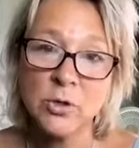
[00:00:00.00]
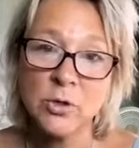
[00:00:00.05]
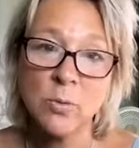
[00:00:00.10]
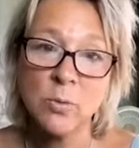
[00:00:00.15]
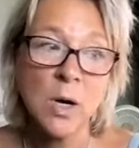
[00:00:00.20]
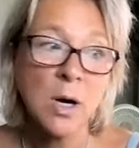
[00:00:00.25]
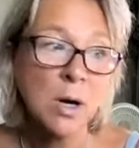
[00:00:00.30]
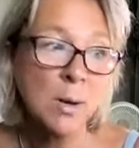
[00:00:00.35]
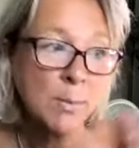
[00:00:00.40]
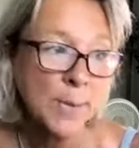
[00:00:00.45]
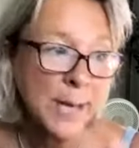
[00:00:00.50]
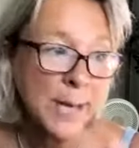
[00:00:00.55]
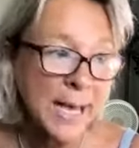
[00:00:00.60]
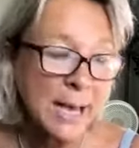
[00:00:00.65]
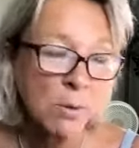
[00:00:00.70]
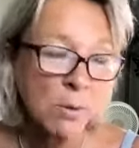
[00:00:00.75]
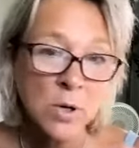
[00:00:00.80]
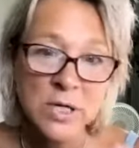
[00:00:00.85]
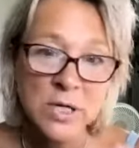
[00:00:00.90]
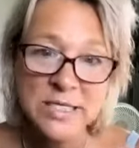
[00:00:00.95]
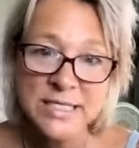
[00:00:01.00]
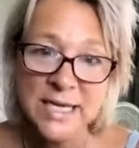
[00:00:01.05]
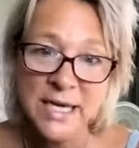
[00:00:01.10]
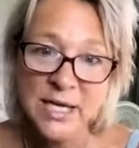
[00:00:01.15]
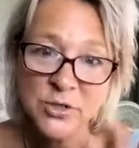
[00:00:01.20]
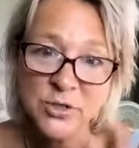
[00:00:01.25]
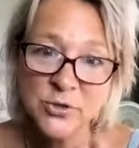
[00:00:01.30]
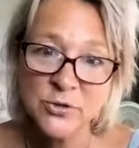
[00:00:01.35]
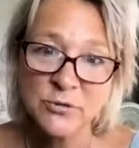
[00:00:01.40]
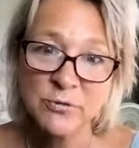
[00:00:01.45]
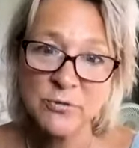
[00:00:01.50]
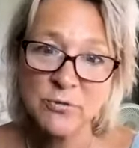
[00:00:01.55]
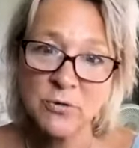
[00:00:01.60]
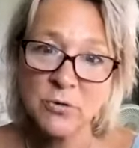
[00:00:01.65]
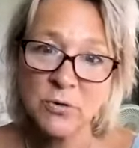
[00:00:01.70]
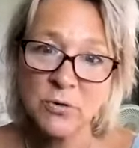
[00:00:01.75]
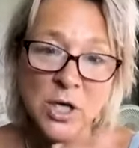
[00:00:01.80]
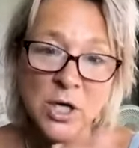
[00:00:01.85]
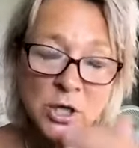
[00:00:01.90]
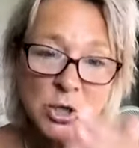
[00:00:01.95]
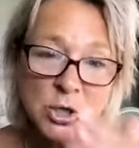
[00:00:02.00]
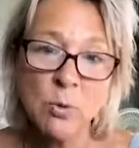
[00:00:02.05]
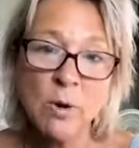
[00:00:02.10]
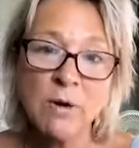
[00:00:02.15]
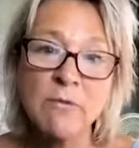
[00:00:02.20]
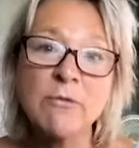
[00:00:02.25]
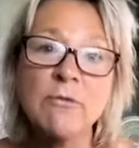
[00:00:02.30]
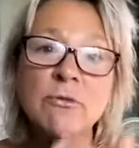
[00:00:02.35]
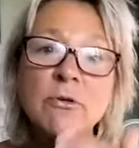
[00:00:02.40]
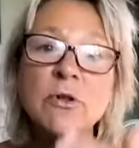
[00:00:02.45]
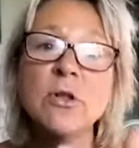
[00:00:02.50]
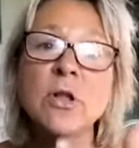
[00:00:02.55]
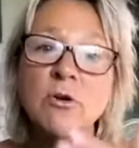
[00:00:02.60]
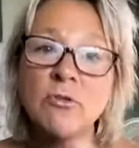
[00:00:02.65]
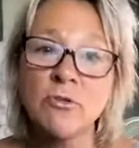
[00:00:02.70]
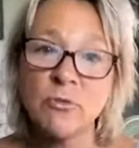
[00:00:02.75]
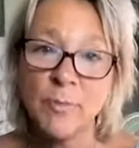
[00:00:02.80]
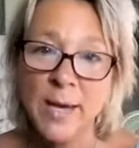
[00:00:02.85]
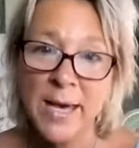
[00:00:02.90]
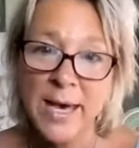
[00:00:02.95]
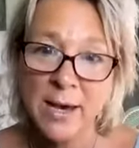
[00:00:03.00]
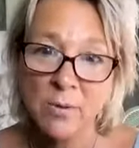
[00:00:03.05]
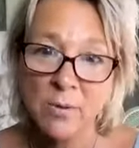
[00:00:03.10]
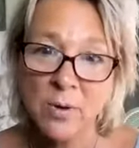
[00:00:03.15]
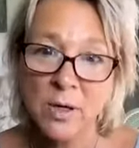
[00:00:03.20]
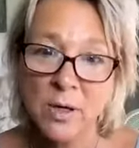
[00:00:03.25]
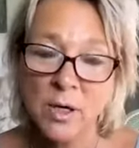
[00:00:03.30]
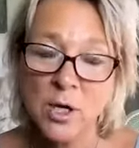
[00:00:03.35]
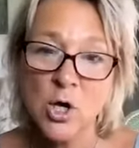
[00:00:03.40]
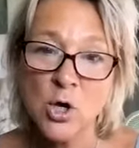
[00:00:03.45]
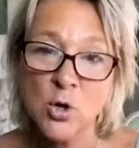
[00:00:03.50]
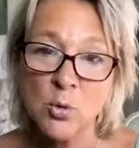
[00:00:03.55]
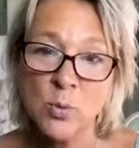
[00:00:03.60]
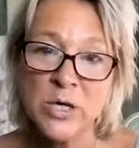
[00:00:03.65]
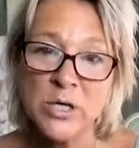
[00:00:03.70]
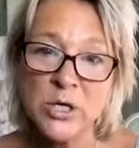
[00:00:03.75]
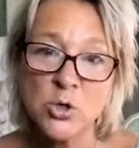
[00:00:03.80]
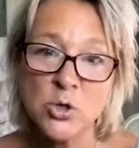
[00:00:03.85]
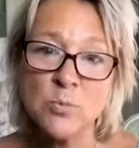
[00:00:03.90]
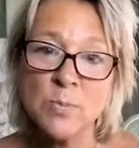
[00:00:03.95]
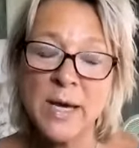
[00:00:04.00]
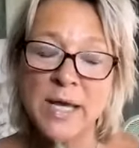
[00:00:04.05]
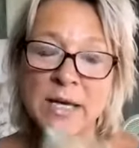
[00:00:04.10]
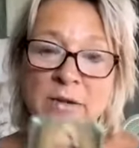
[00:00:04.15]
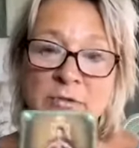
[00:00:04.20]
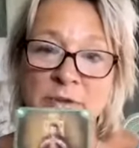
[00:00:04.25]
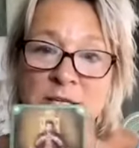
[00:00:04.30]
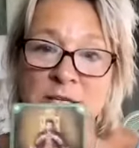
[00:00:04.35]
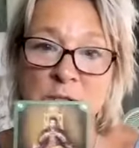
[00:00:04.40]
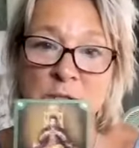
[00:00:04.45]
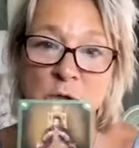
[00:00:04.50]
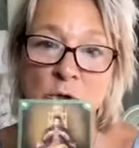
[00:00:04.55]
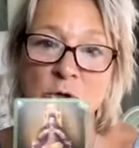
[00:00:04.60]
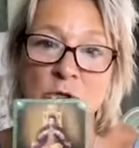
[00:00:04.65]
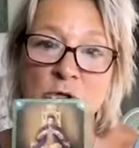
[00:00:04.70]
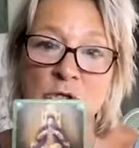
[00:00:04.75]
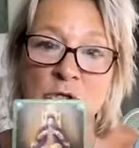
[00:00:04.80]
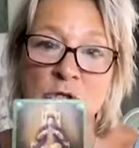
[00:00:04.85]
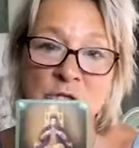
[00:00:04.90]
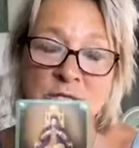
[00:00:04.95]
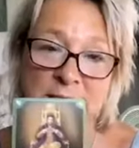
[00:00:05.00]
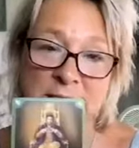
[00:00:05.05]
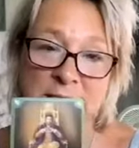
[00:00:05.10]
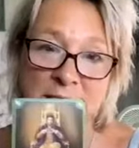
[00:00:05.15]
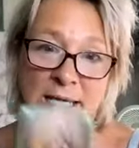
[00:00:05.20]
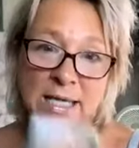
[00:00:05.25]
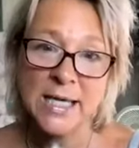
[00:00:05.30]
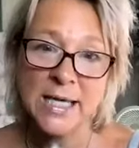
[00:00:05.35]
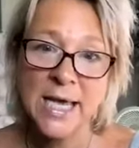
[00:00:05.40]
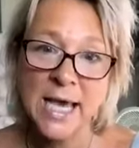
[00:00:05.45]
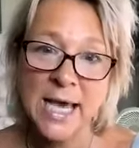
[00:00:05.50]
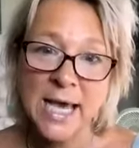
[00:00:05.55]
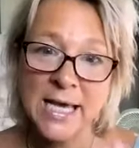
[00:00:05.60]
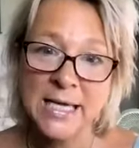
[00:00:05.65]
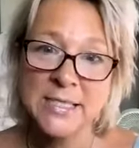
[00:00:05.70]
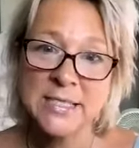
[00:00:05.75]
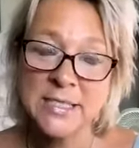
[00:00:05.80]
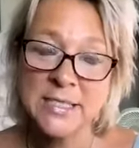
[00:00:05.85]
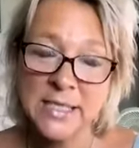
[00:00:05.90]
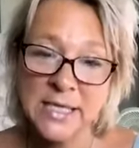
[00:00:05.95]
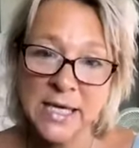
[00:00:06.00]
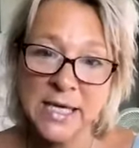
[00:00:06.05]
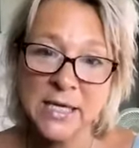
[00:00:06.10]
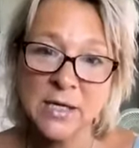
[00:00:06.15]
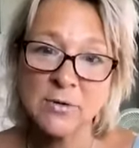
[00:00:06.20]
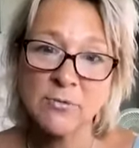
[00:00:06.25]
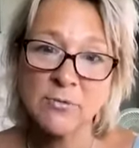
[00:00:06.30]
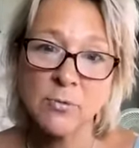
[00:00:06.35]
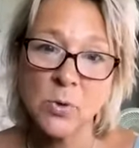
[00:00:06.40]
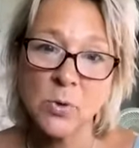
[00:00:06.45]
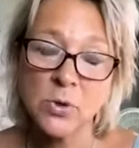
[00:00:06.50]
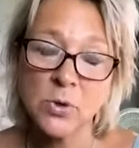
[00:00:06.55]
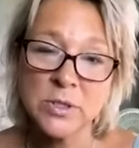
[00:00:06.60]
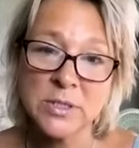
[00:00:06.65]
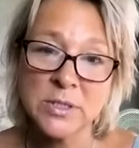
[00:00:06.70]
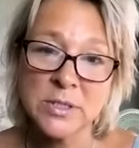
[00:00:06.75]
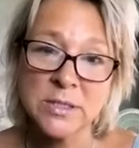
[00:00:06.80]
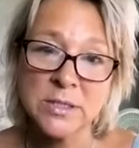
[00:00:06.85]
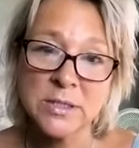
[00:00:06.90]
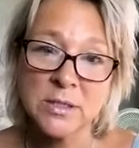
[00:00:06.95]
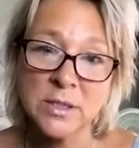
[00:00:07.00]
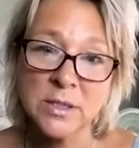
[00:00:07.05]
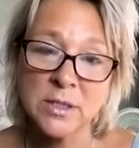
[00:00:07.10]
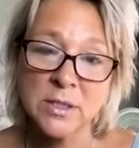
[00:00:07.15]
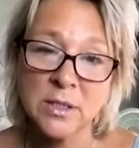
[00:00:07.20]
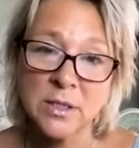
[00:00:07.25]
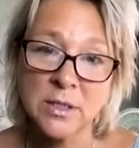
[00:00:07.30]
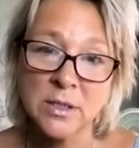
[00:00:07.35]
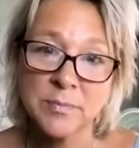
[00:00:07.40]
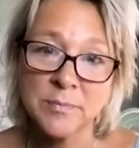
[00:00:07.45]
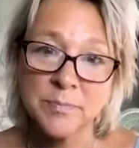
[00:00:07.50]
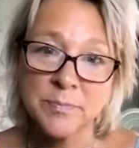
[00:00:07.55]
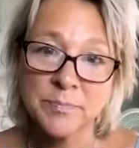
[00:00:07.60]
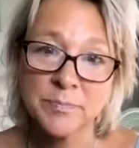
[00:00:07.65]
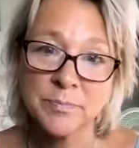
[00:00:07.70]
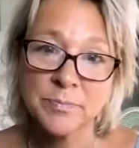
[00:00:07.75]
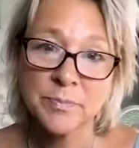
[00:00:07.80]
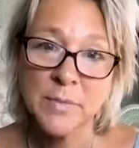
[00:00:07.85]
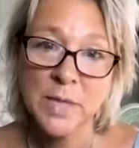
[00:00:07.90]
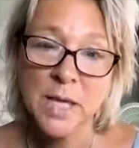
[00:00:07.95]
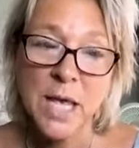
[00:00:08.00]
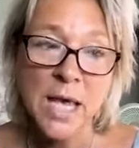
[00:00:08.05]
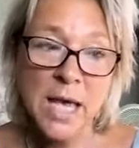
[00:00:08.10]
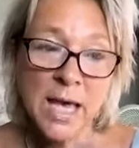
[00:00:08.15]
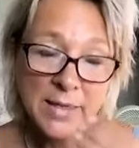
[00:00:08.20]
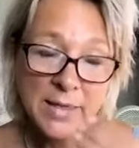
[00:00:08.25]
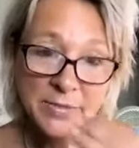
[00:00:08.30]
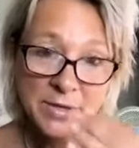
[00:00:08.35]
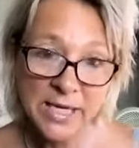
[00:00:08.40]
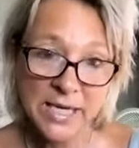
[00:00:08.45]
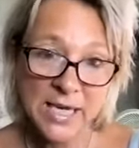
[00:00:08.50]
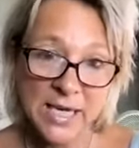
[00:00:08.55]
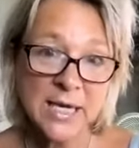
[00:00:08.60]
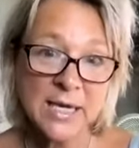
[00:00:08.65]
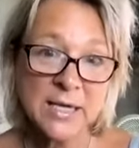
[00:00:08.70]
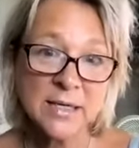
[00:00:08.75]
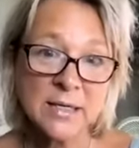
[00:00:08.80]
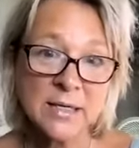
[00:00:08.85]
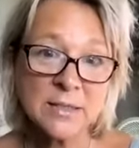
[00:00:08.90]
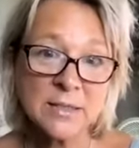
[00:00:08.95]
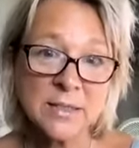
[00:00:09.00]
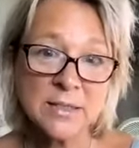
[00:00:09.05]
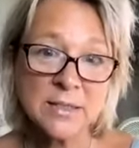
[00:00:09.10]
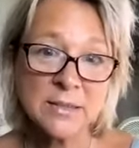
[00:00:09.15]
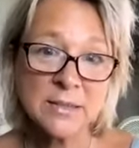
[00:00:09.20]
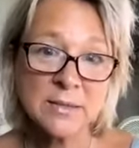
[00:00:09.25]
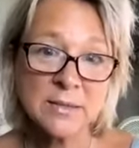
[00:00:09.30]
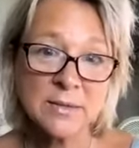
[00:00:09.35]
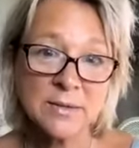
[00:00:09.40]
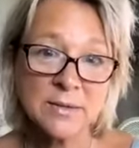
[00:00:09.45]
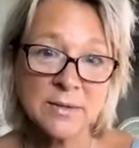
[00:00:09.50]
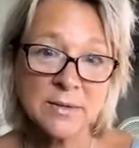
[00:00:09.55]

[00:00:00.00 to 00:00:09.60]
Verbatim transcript: you are. Power dash full. You are full of power when you manifest consciously as the King of Wands. And the kings,